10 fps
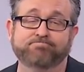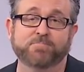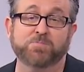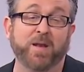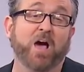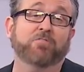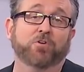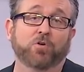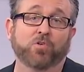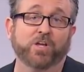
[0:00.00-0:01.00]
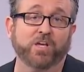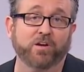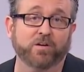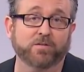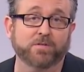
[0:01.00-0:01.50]
It's been out for over a
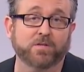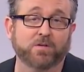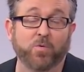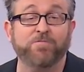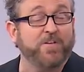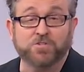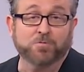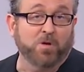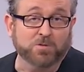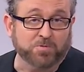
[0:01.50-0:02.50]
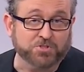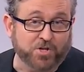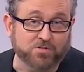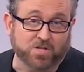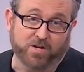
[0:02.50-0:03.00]
year. We featured multiple
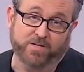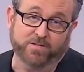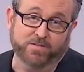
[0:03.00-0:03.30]
shows on it.